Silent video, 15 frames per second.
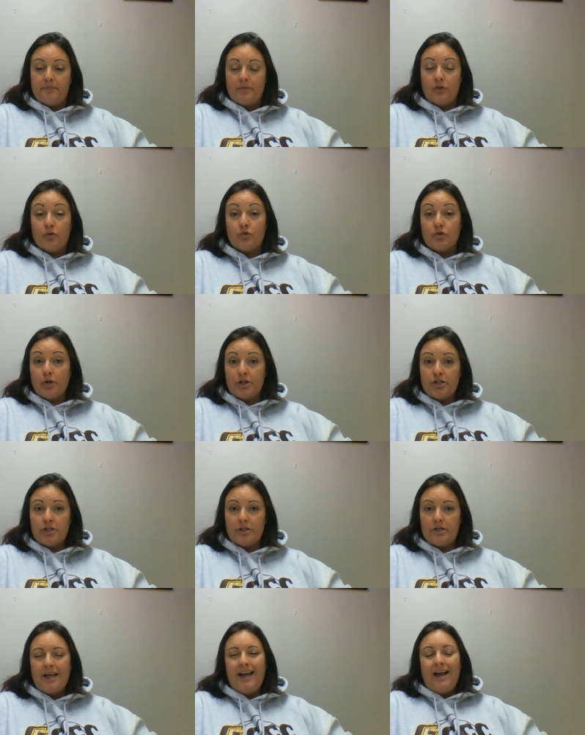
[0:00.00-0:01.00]

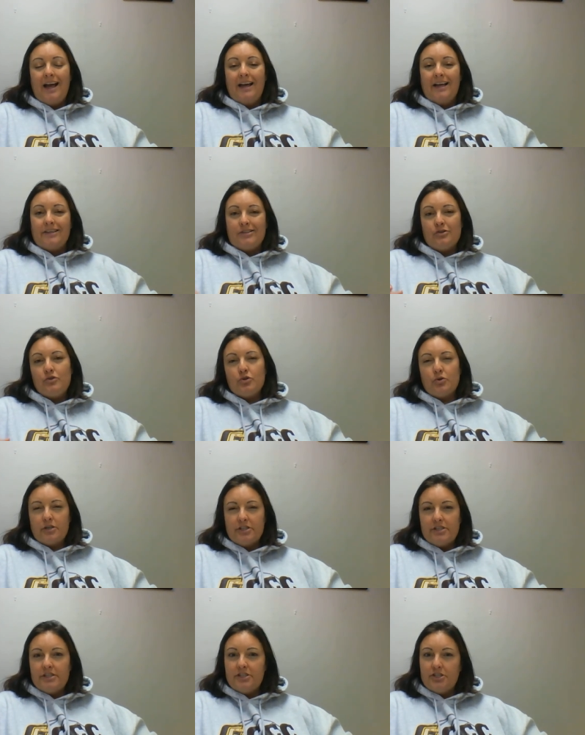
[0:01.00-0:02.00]
nutrition
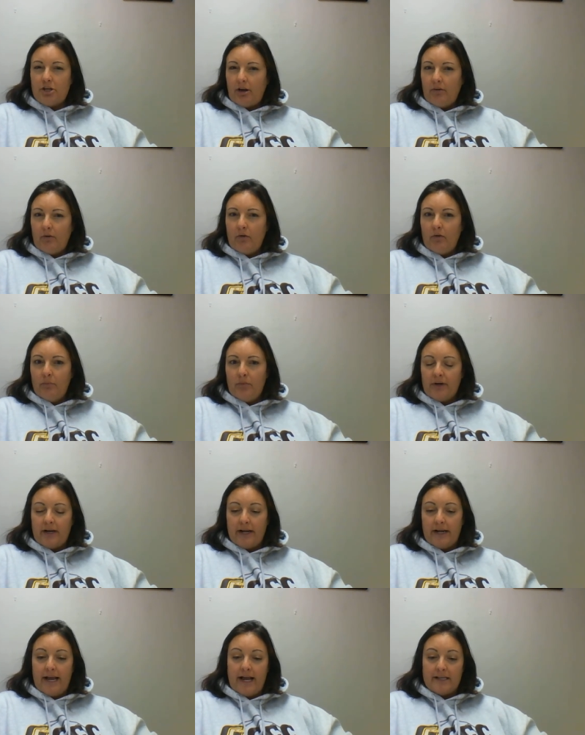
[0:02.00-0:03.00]
in general, but
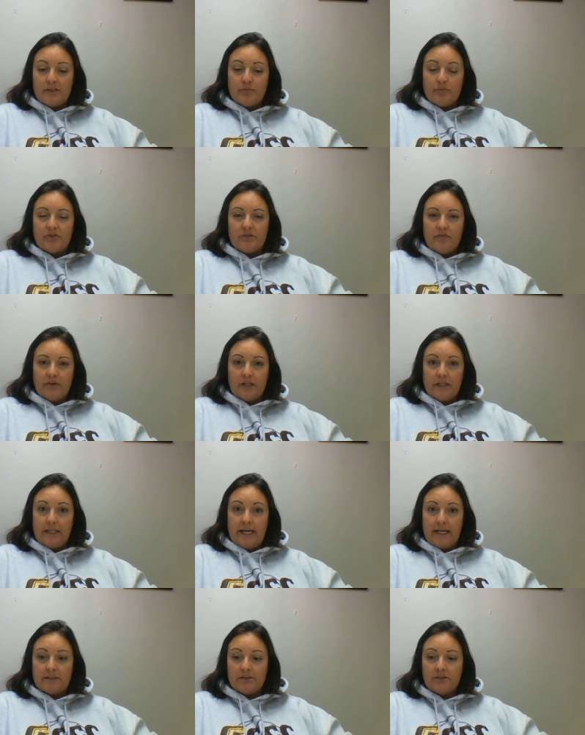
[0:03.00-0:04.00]
I
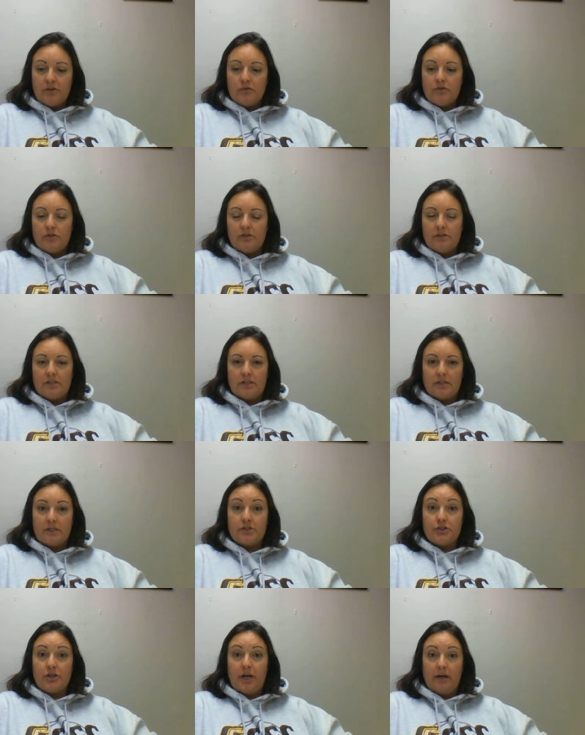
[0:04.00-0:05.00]
specifically ask you to
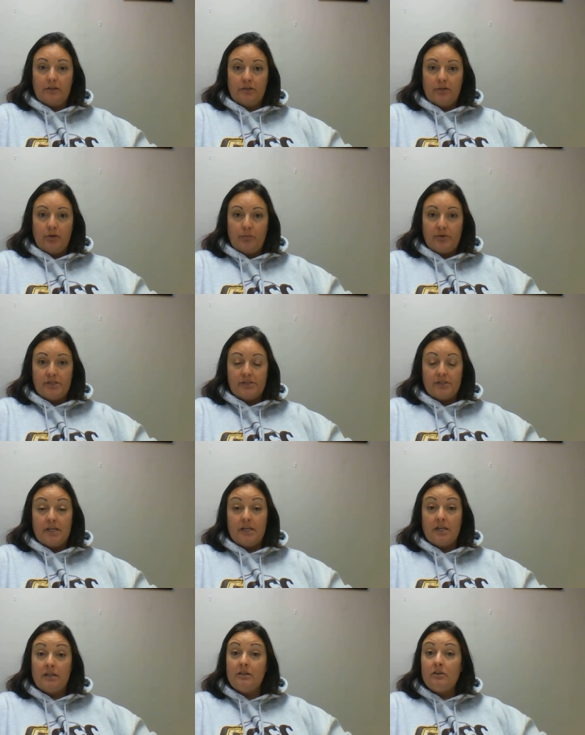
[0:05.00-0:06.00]
discuss childhood obesity
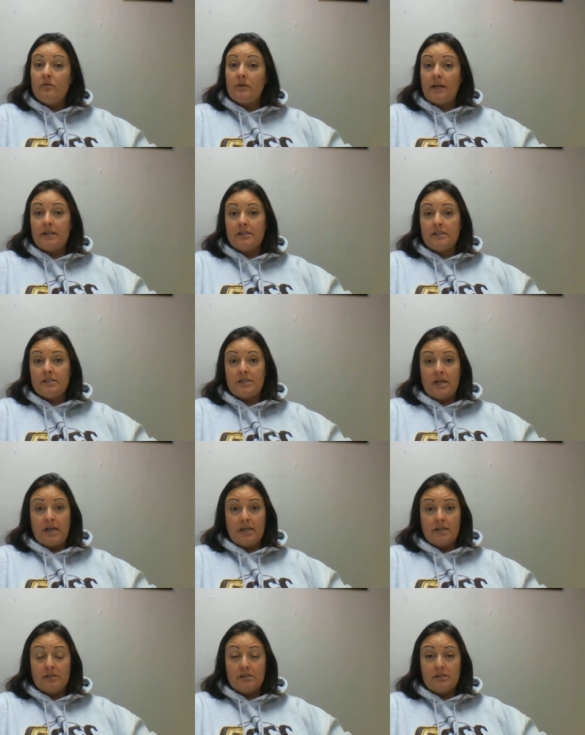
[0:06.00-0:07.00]
in the United
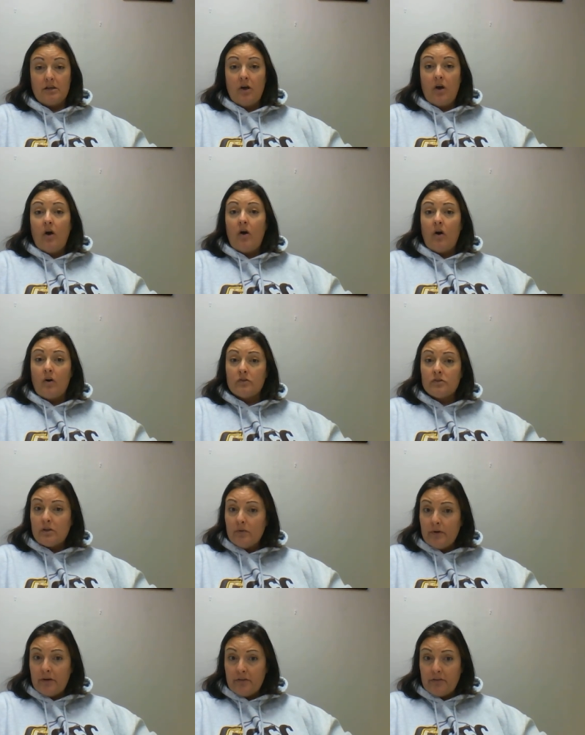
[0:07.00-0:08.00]
States,
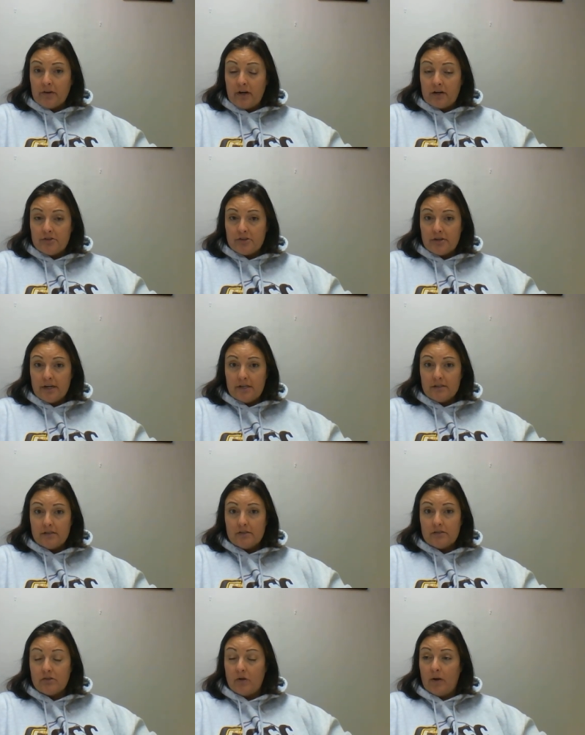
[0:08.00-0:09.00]
also in other
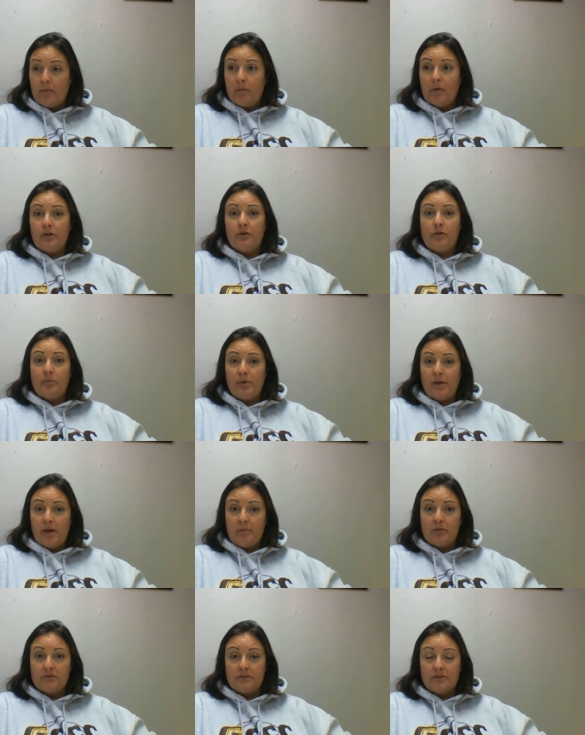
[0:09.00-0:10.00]
countries. So I want you to be
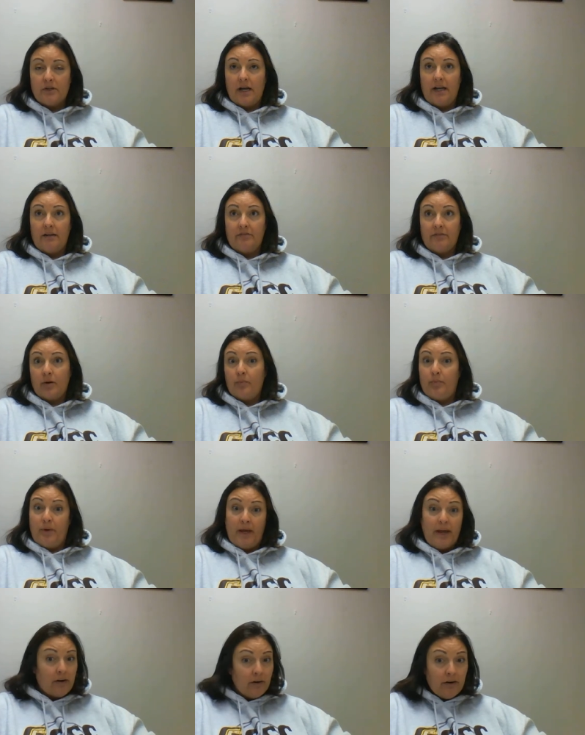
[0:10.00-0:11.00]
able to kind of
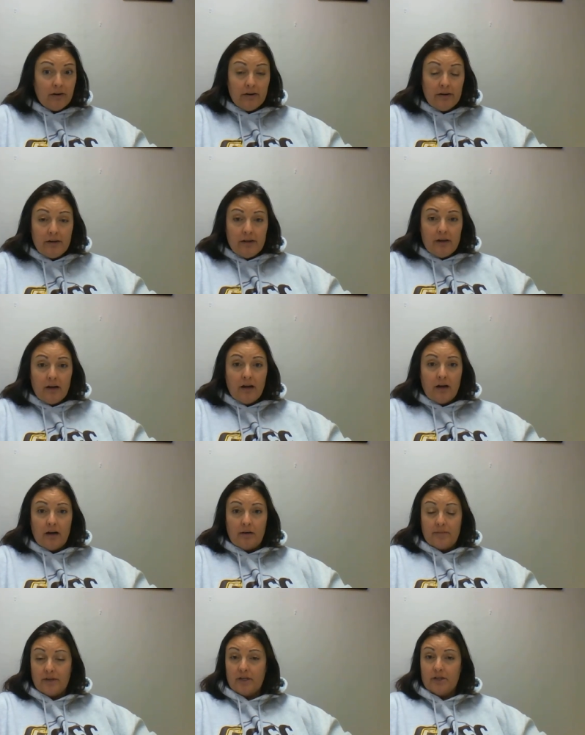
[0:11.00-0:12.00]
compare
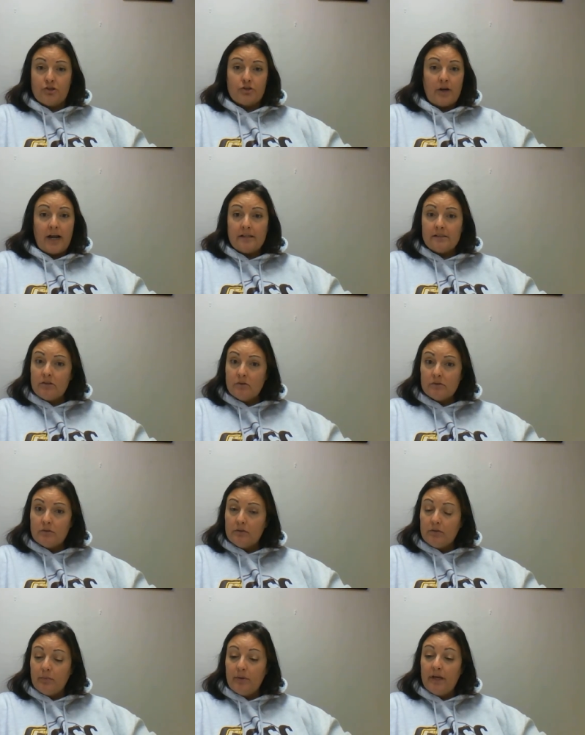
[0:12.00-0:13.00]
and contrast those
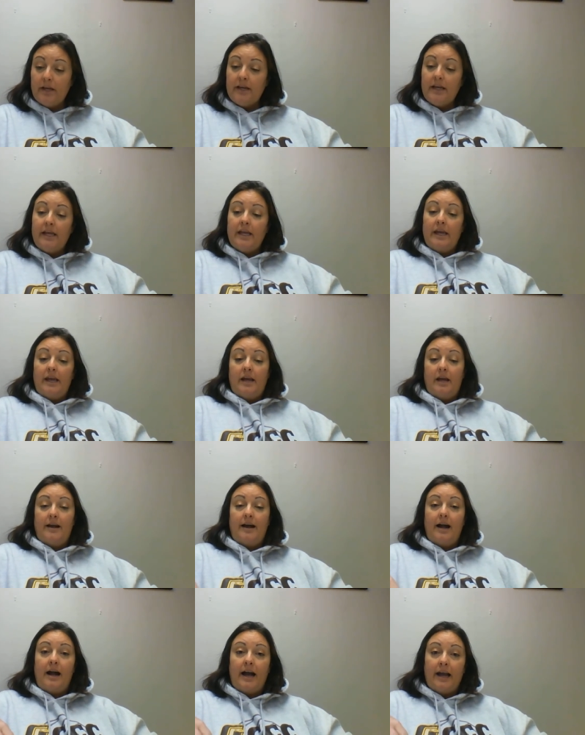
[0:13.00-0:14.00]
a little bit.
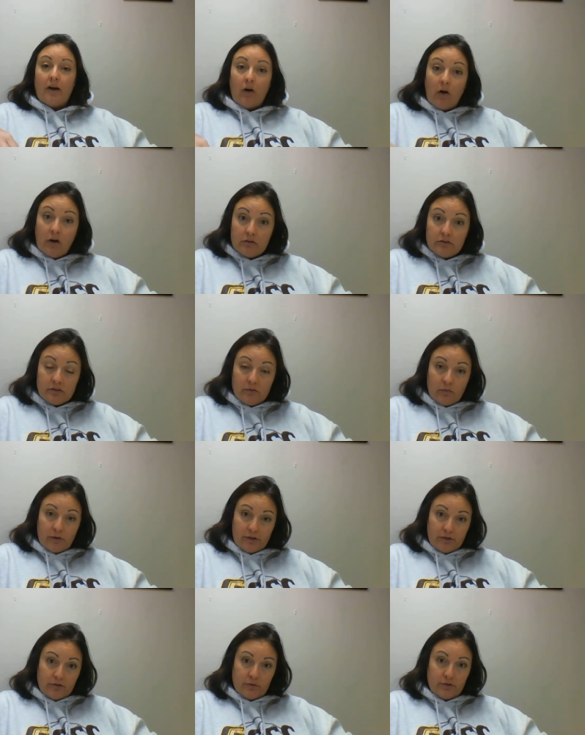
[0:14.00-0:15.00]
I also
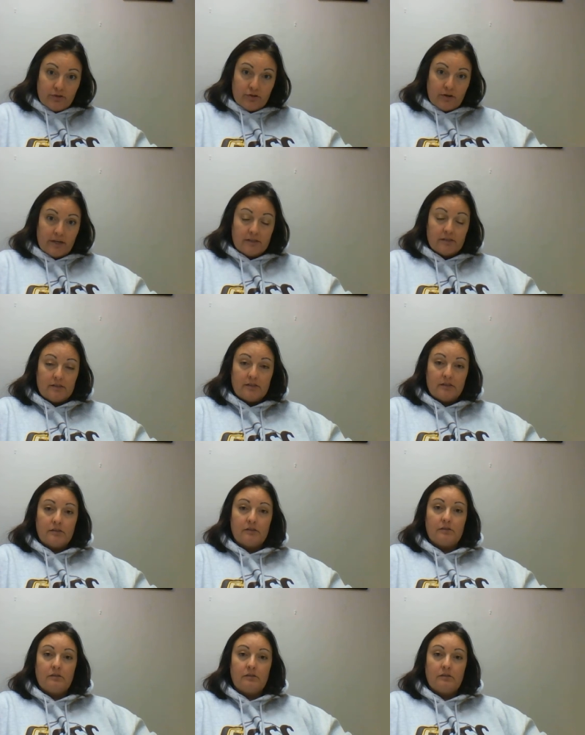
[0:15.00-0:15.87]
want you to address